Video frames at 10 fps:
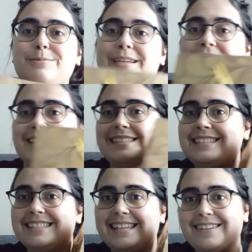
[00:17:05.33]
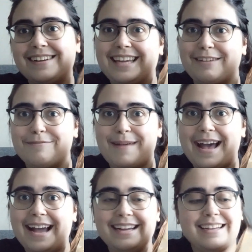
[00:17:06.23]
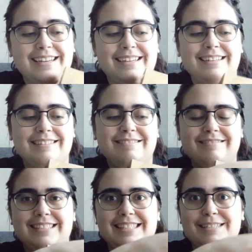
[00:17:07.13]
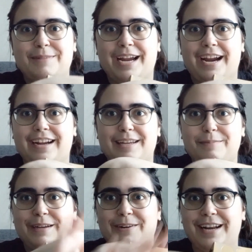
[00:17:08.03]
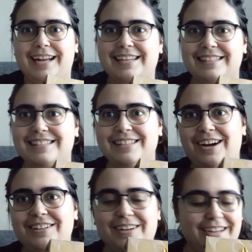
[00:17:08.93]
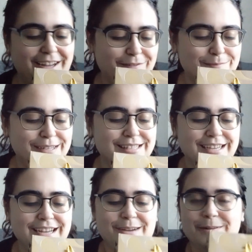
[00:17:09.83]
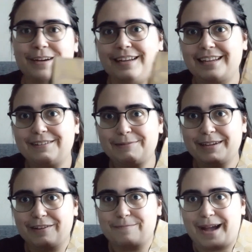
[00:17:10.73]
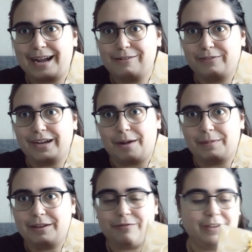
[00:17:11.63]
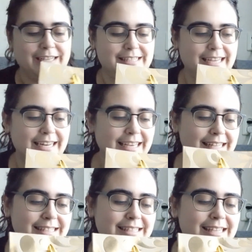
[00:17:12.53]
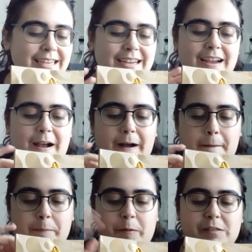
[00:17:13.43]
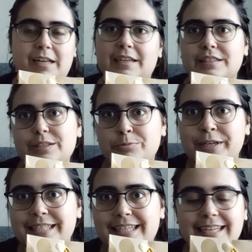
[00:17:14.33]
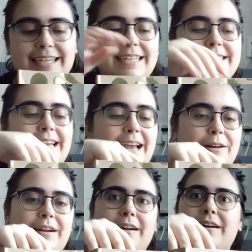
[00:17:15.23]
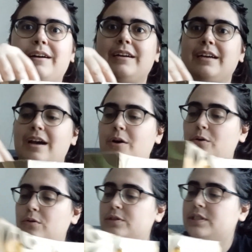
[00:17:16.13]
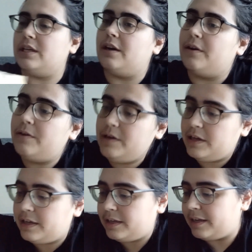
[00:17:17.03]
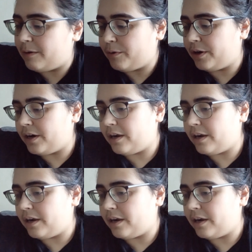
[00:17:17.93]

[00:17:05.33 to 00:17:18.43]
we got this little gift bag. This is my hair clip, ignore that, that's not a gift, but we got a little gift bag with a couple of things in it. There was like a sweet in it, and also there were